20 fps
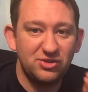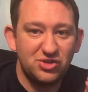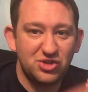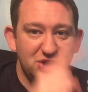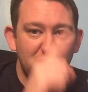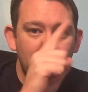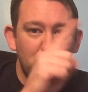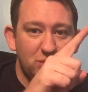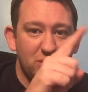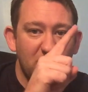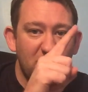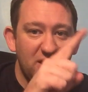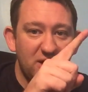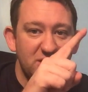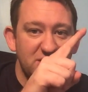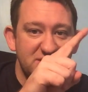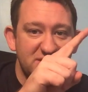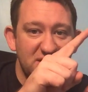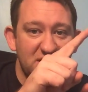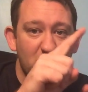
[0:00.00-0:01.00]
two
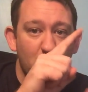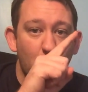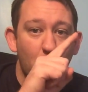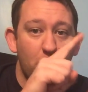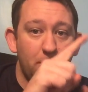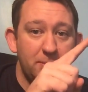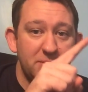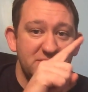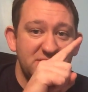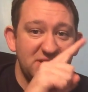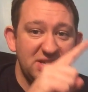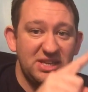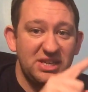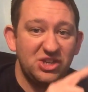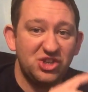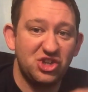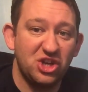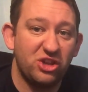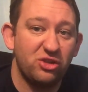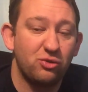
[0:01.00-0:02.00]
colours that are opposite
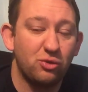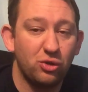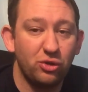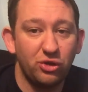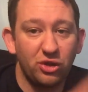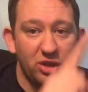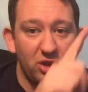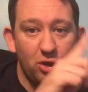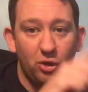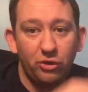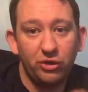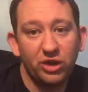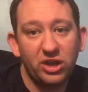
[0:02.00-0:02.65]
each other on